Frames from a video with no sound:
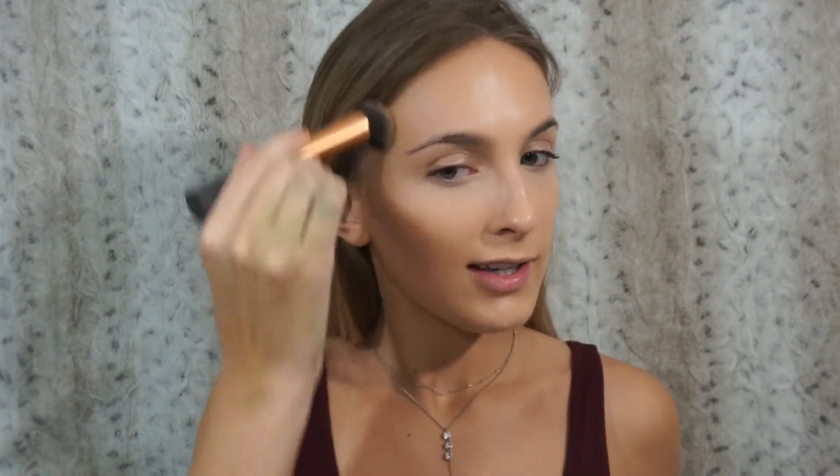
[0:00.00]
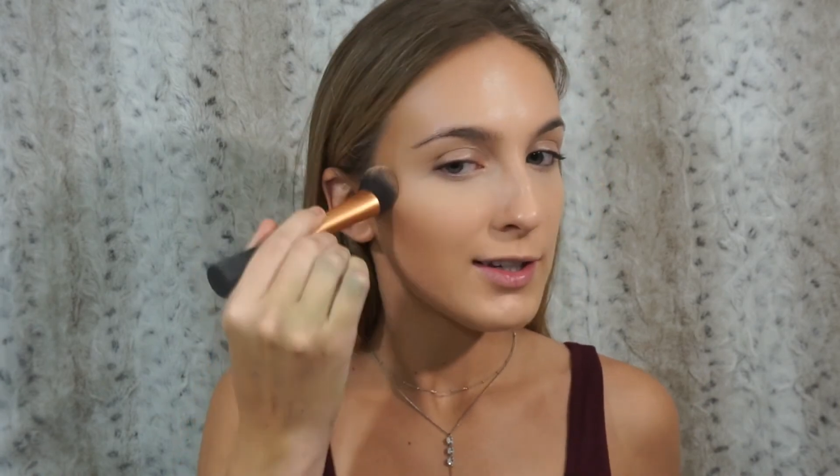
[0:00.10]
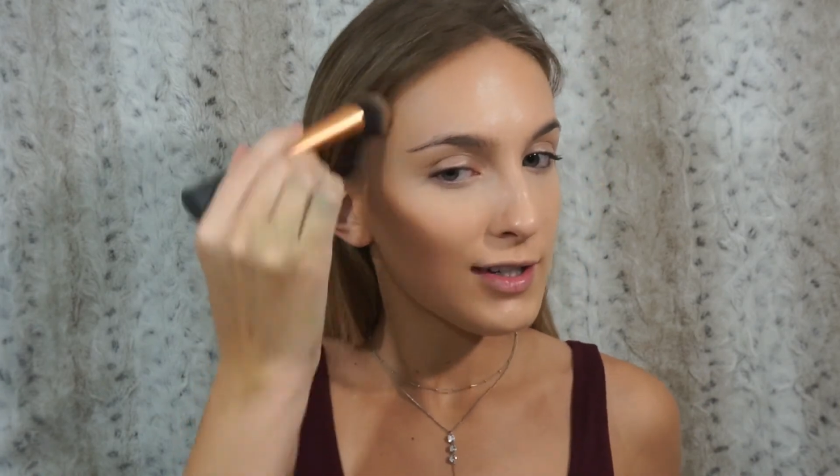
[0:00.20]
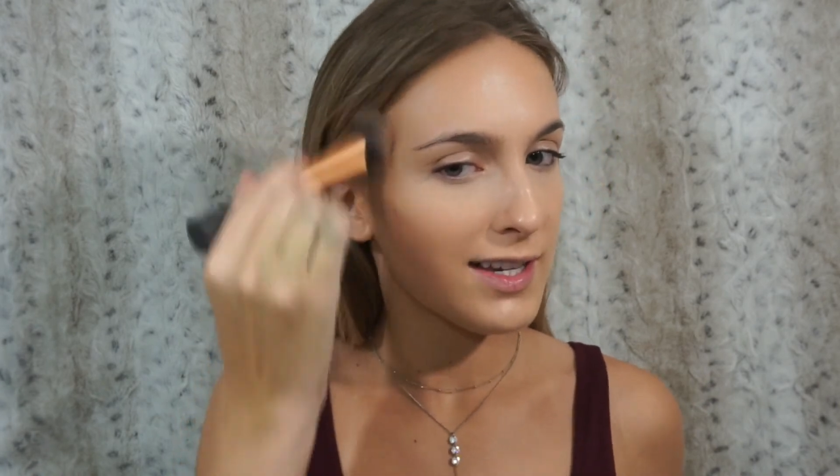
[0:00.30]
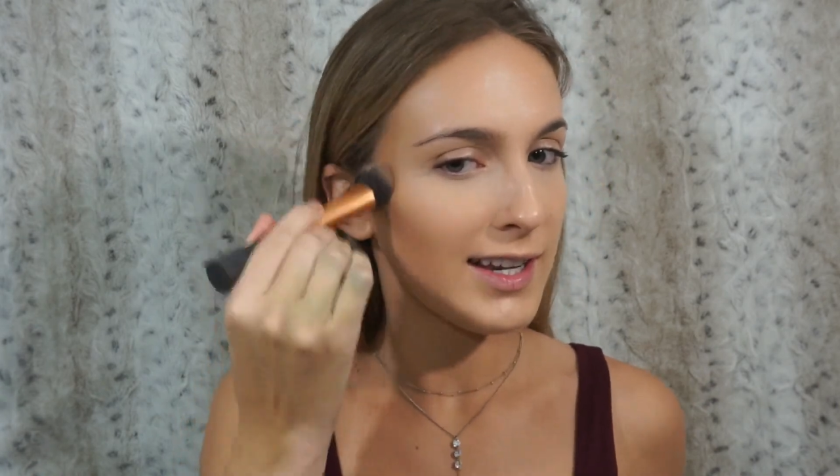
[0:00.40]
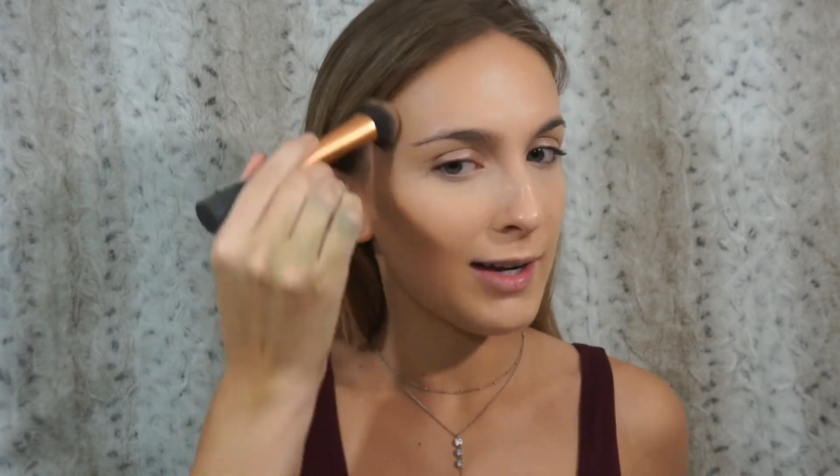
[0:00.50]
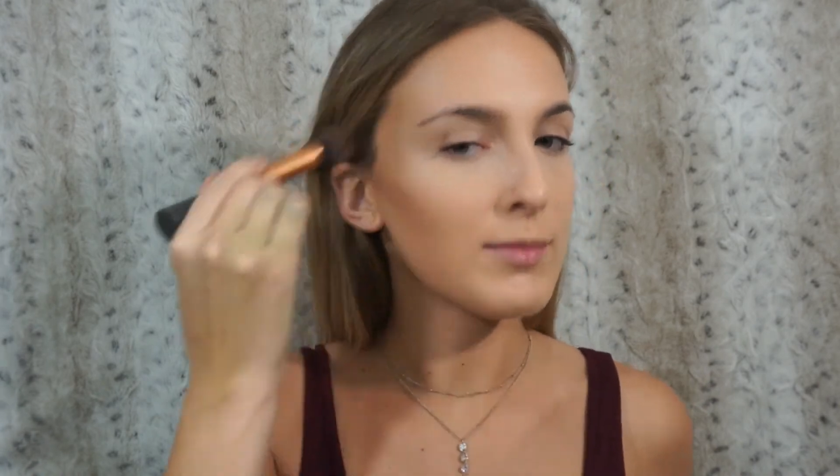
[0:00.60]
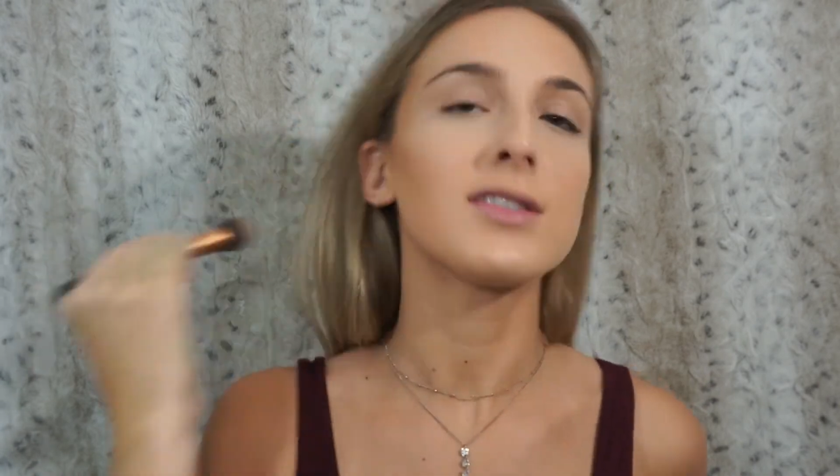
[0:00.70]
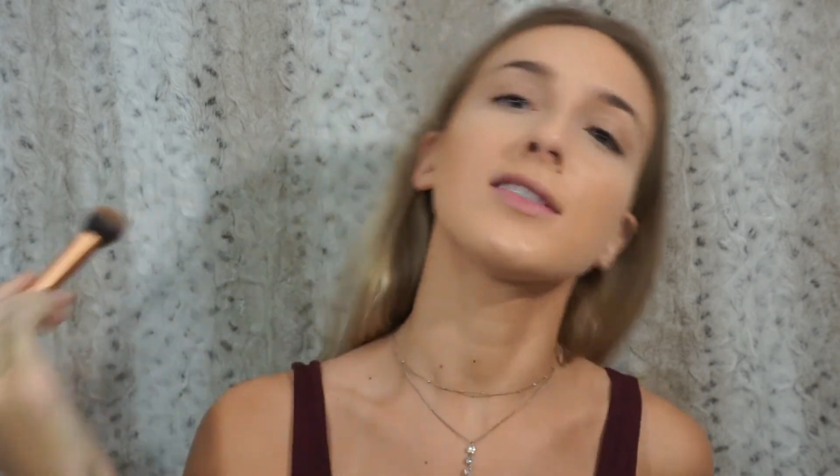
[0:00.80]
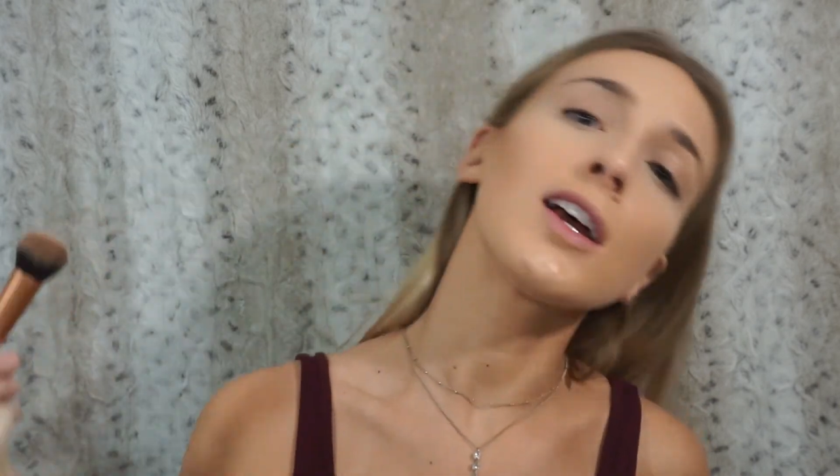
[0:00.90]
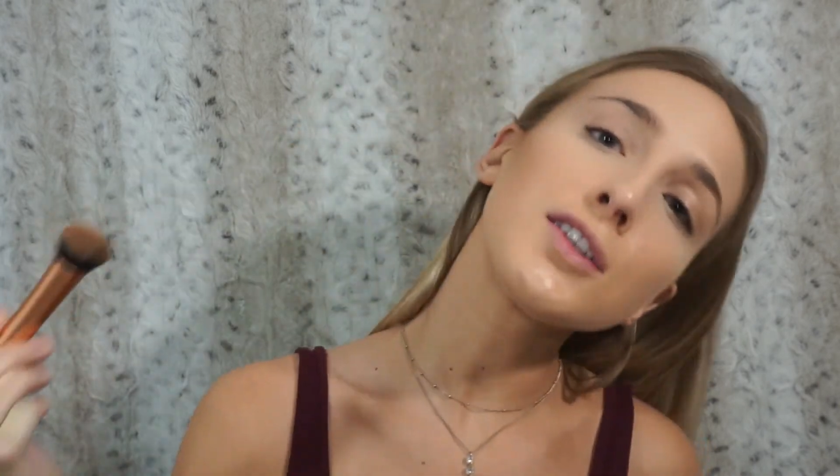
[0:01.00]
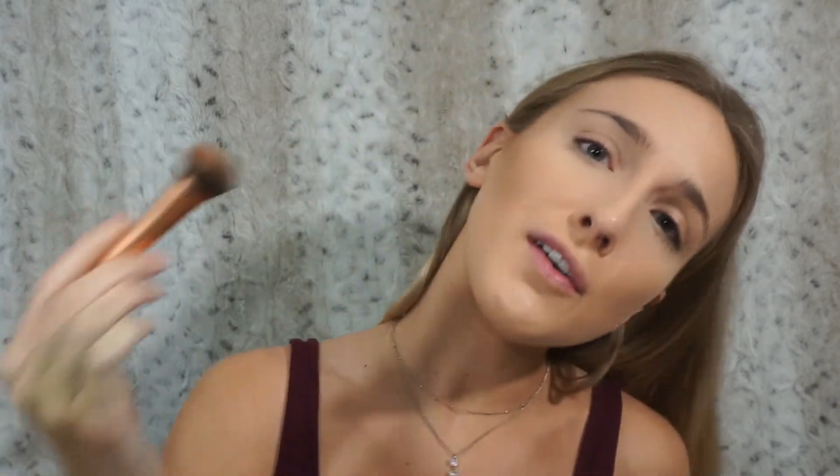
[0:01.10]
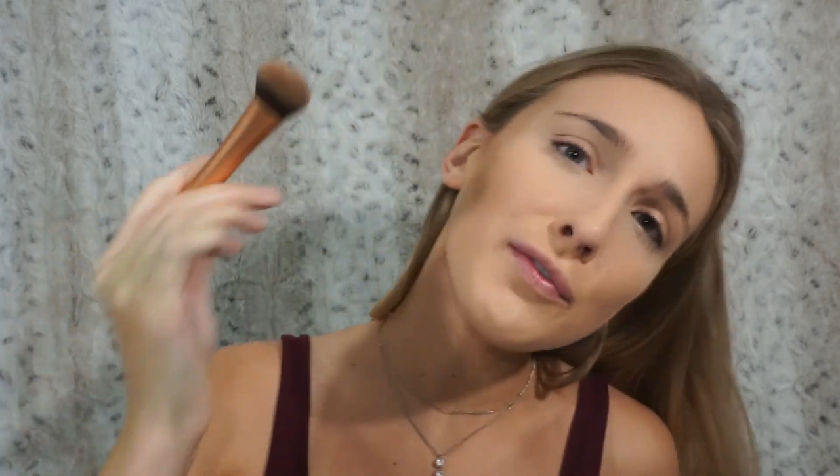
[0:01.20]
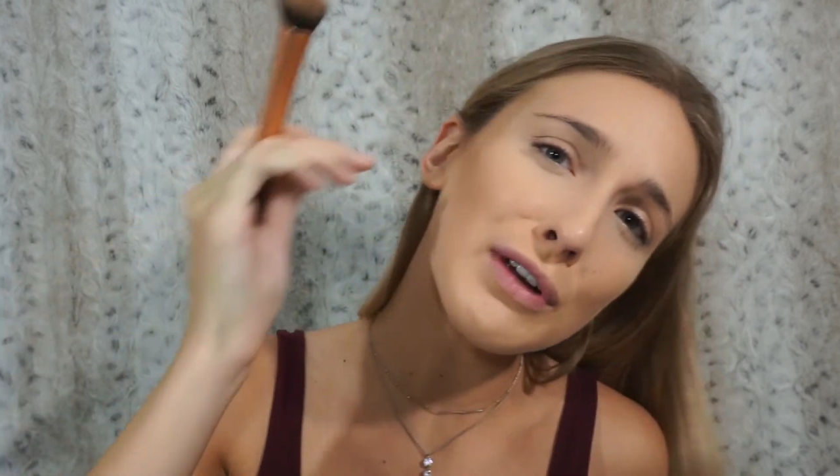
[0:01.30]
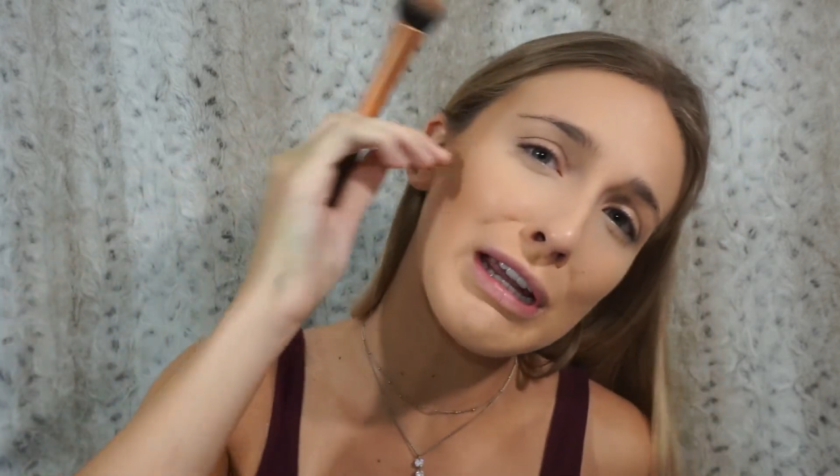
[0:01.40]
Just kidding, I'm such a
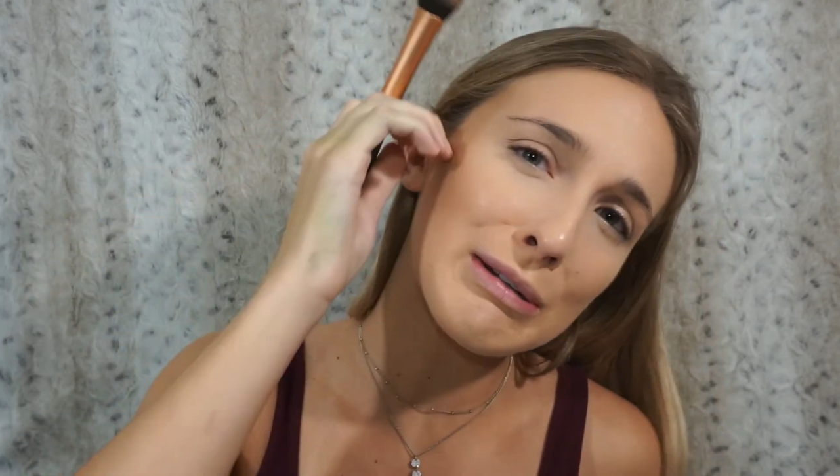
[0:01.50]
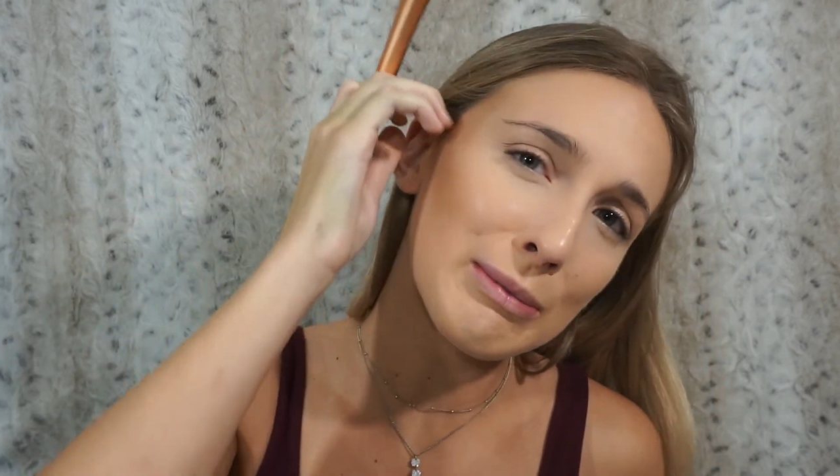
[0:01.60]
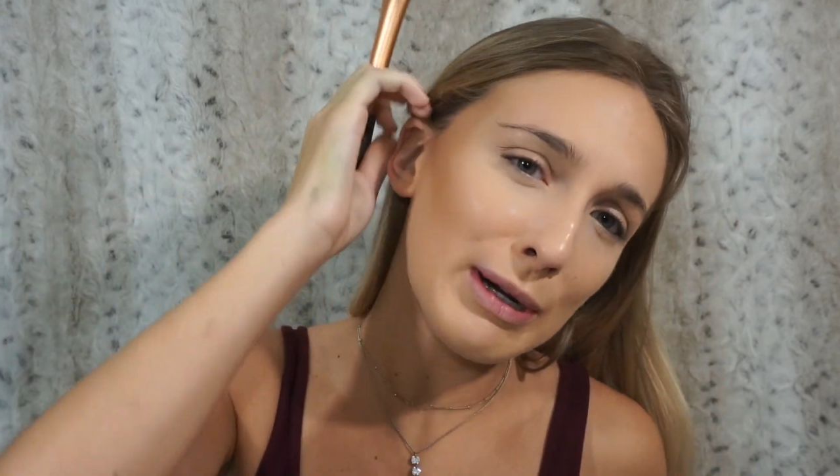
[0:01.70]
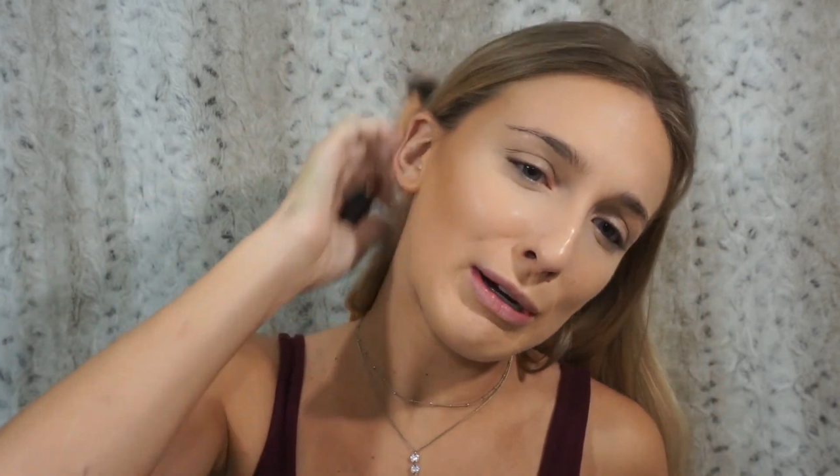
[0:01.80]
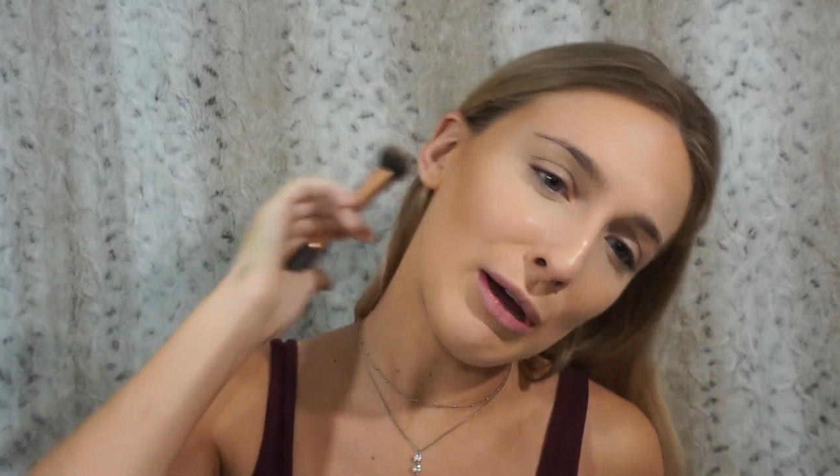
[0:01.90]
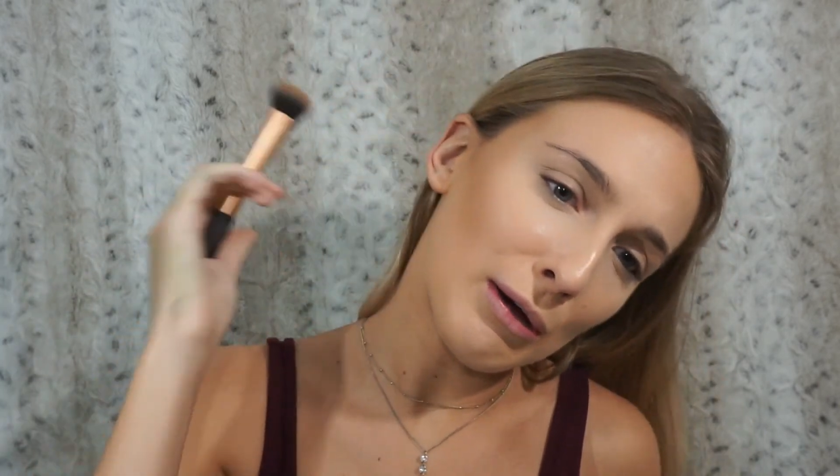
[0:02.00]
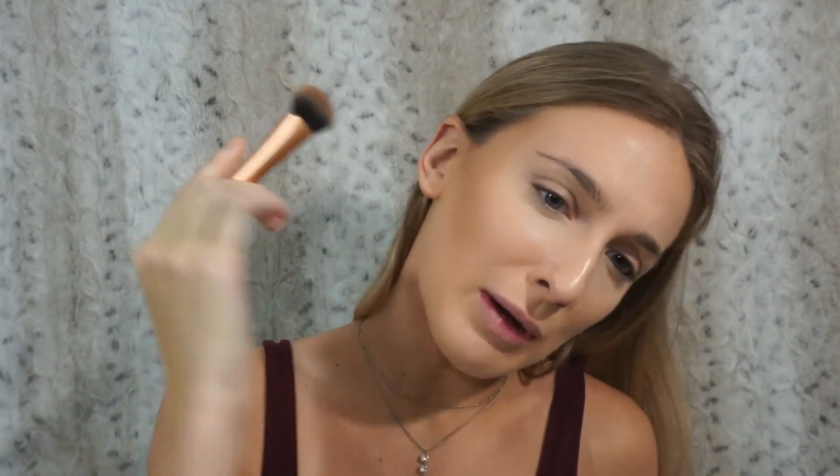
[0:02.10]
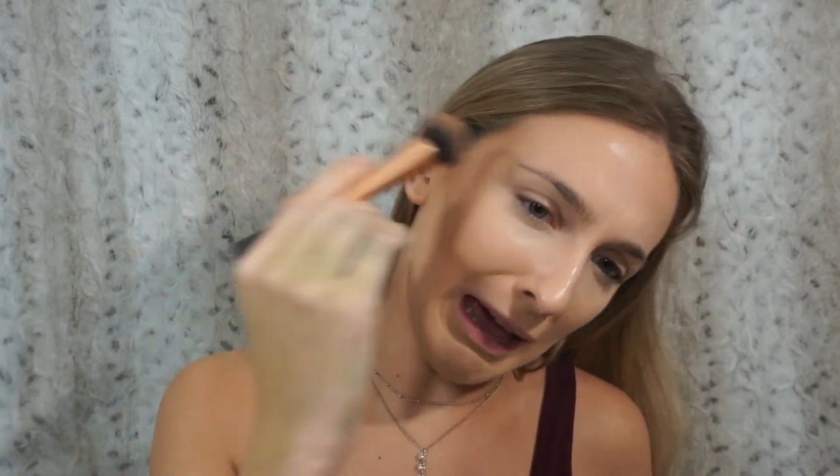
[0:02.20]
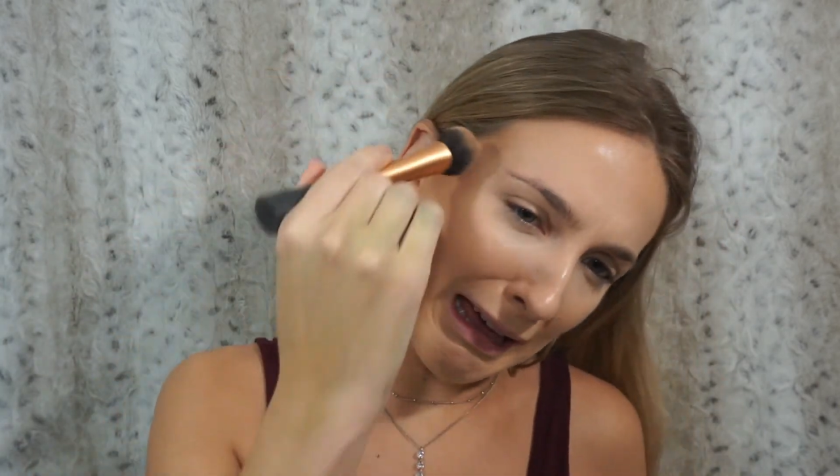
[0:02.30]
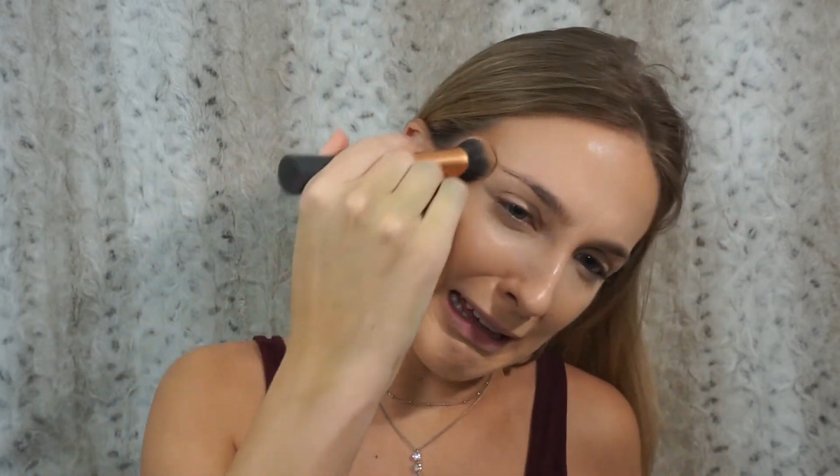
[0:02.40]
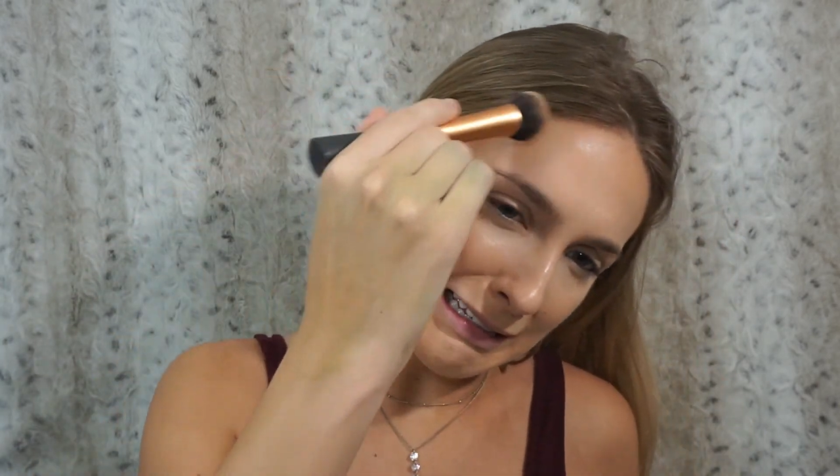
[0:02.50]
freaking weirdo.